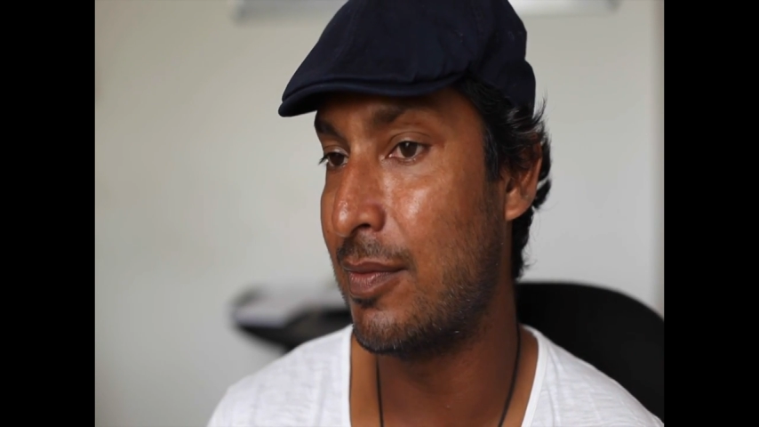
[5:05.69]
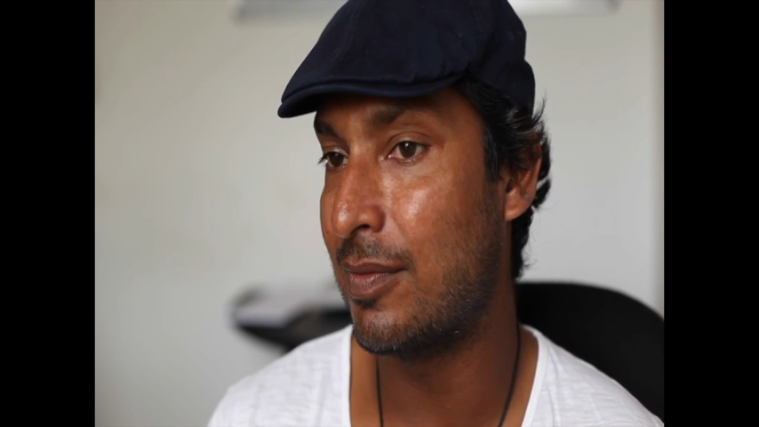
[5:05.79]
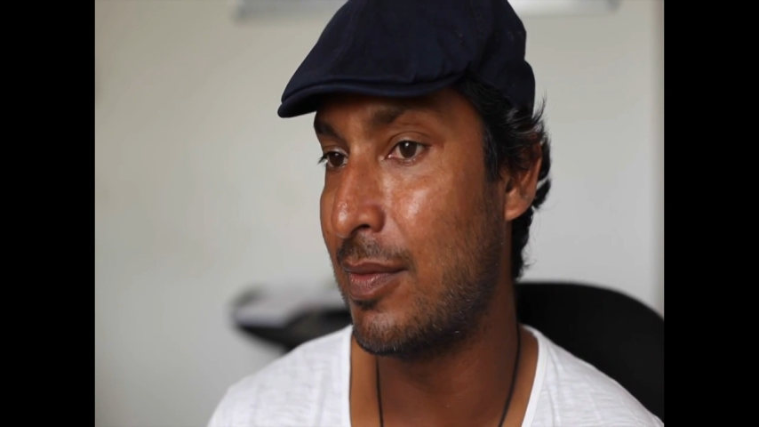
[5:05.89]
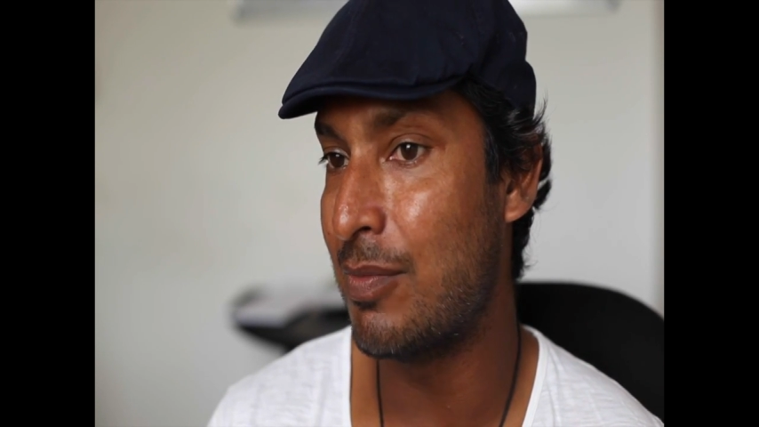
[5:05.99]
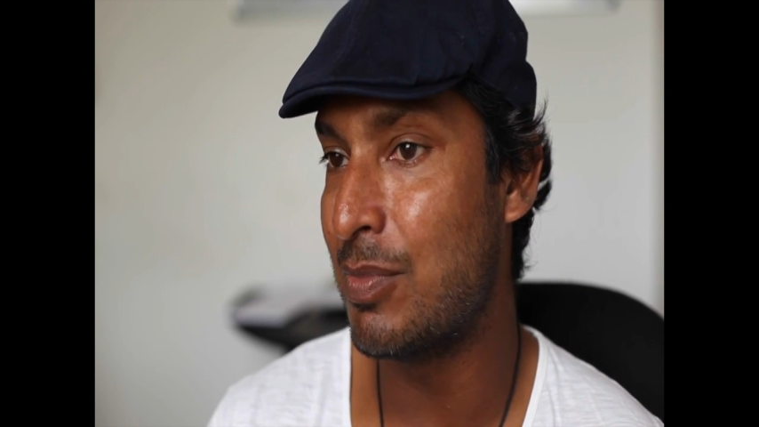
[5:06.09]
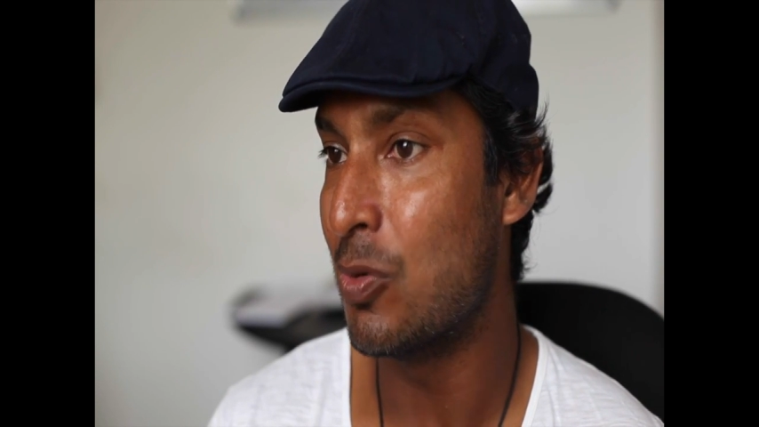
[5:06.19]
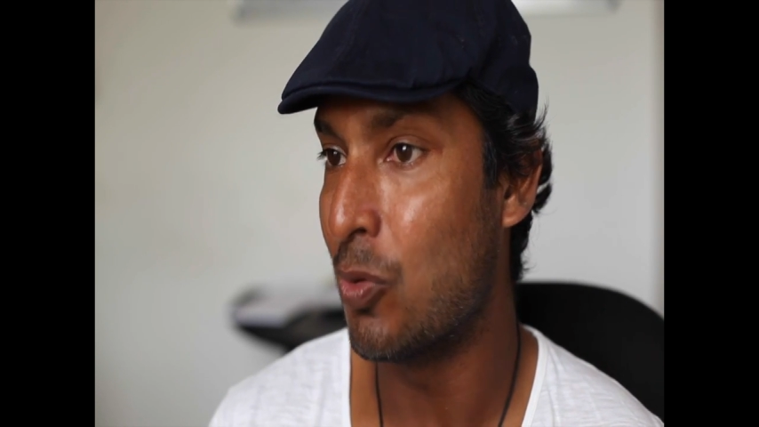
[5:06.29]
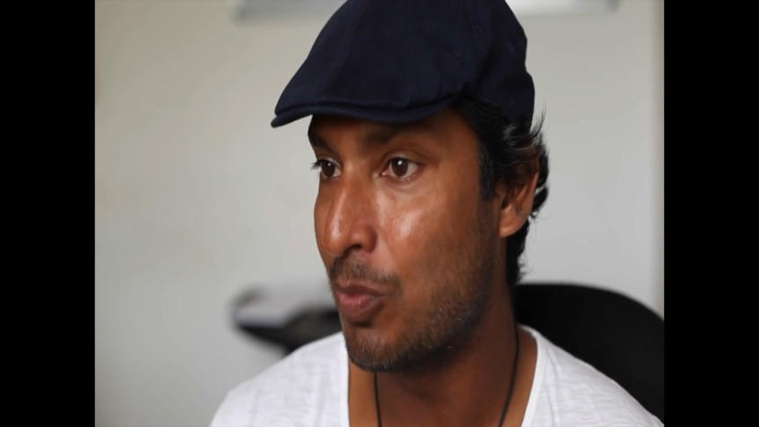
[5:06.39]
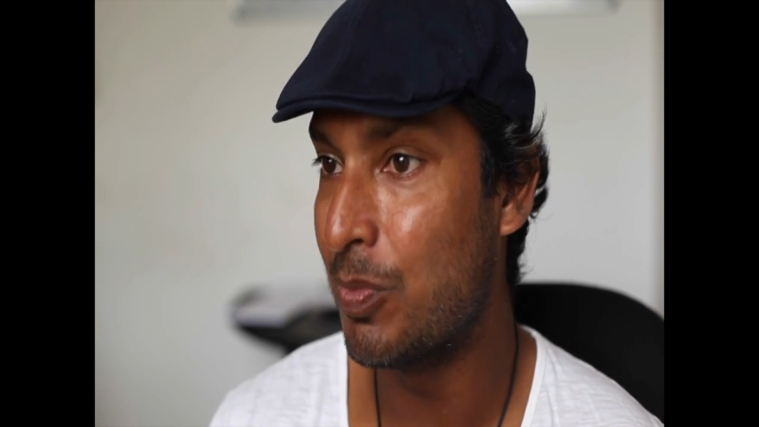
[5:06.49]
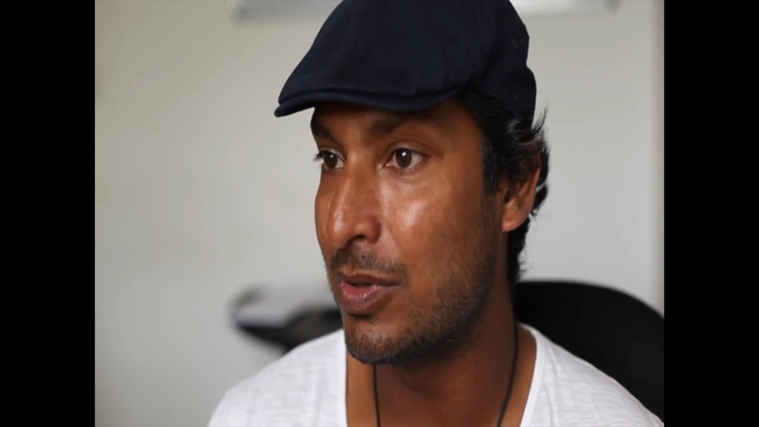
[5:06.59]
I've been
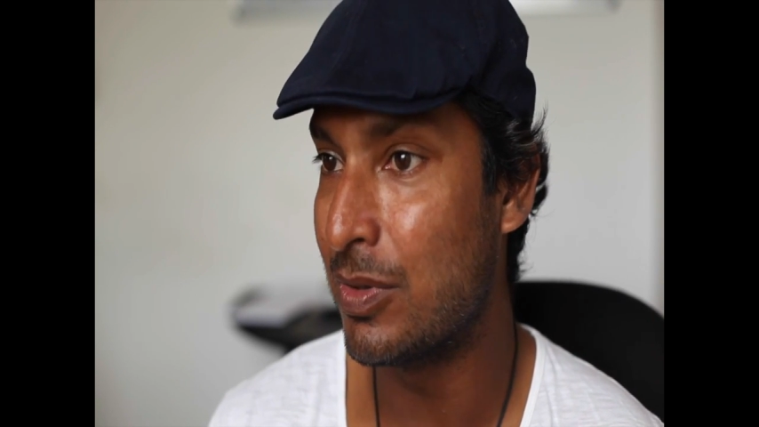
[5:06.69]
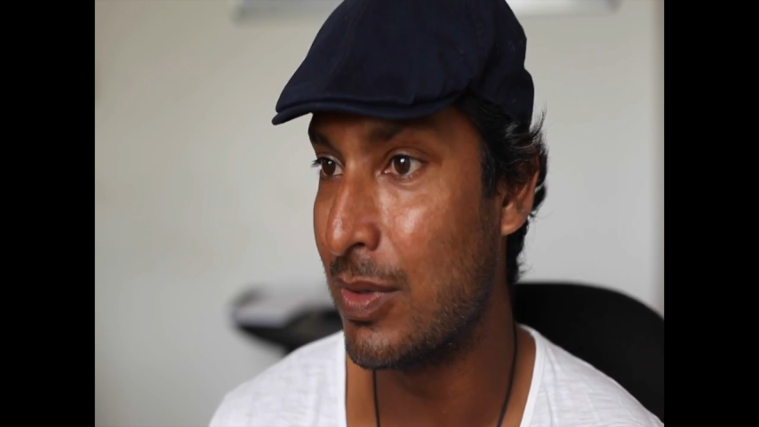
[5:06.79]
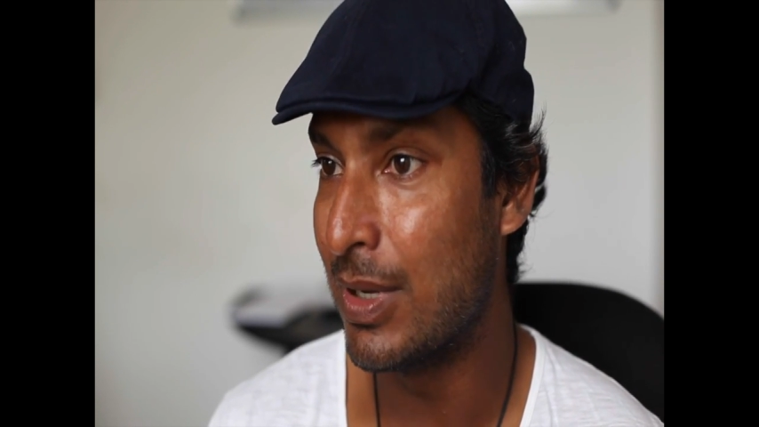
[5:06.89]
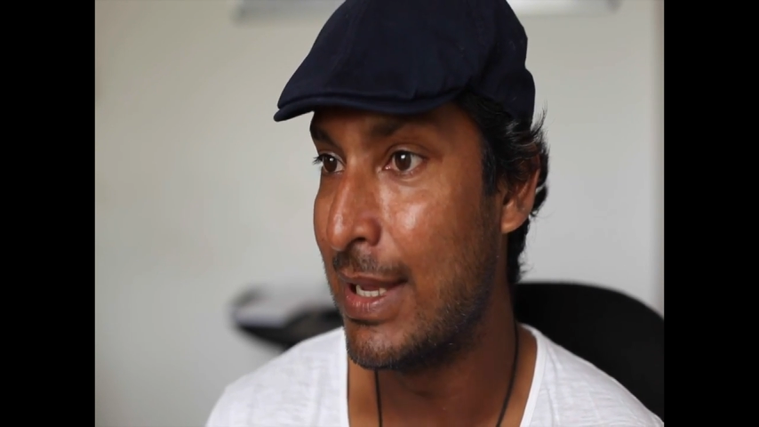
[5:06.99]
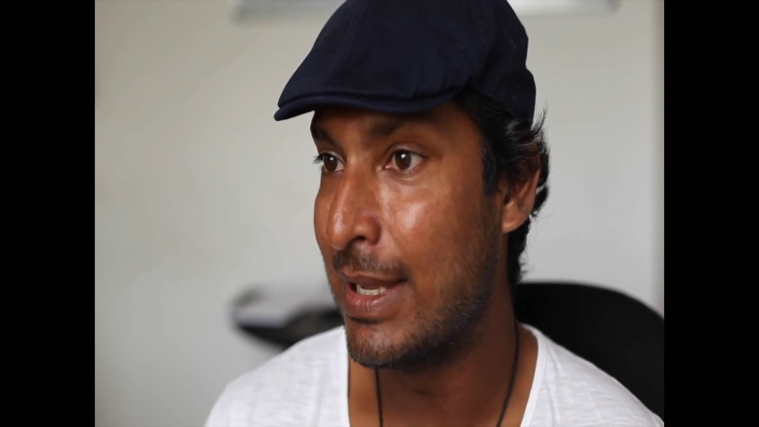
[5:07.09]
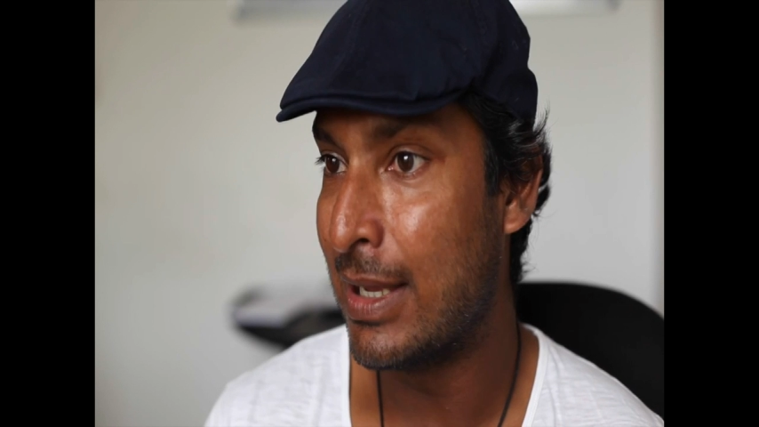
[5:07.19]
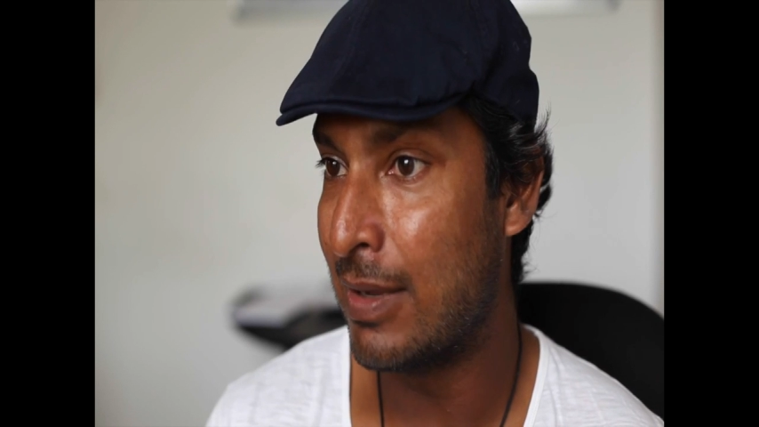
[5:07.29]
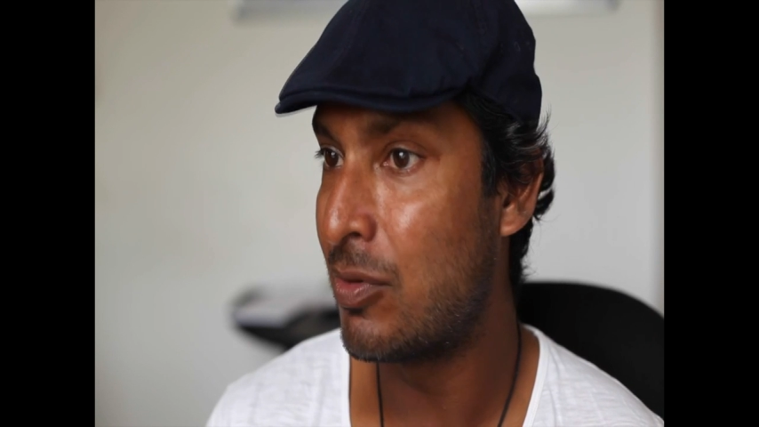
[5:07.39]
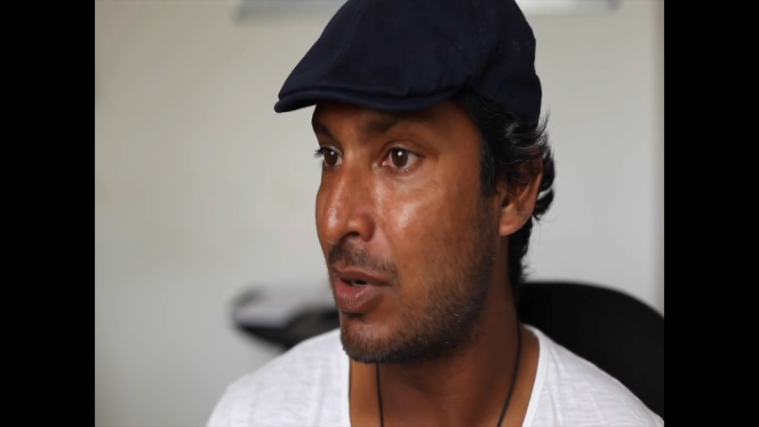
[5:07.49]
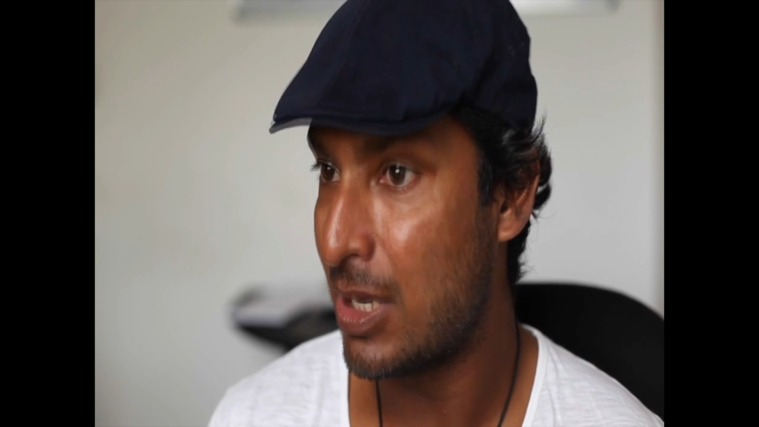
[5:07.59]
open to have
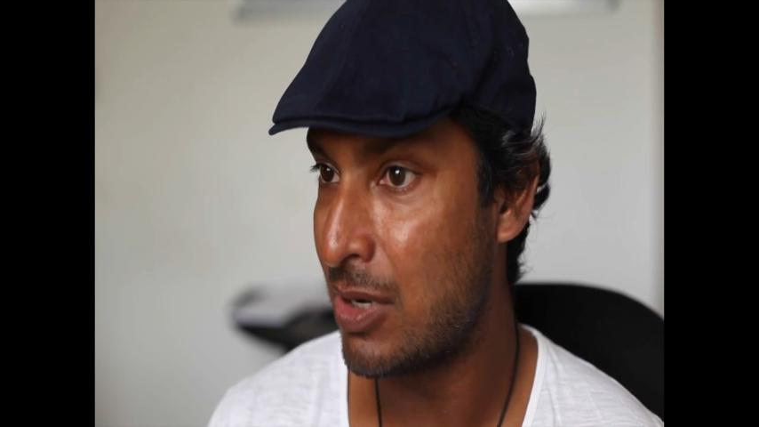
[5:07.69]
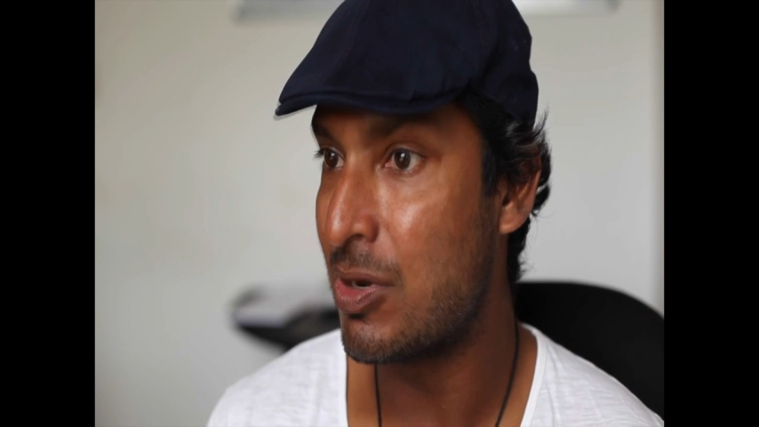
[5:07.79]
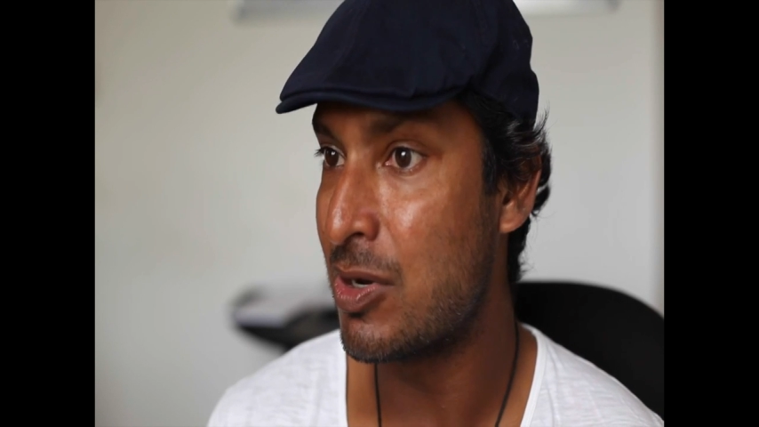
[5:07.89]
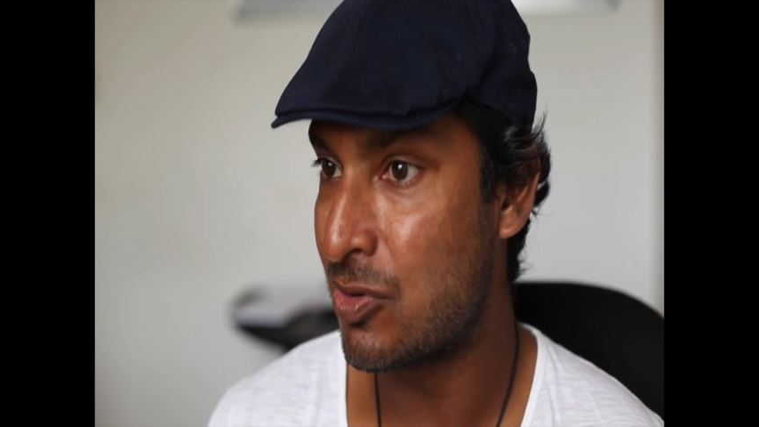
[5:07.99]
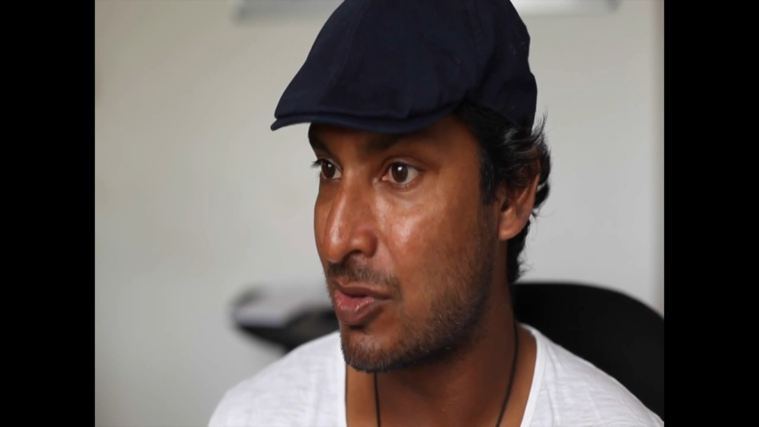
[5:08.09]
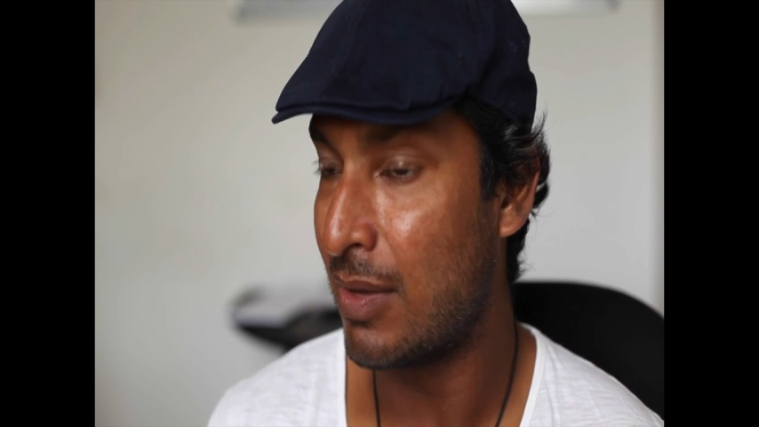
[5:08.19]
really enriched,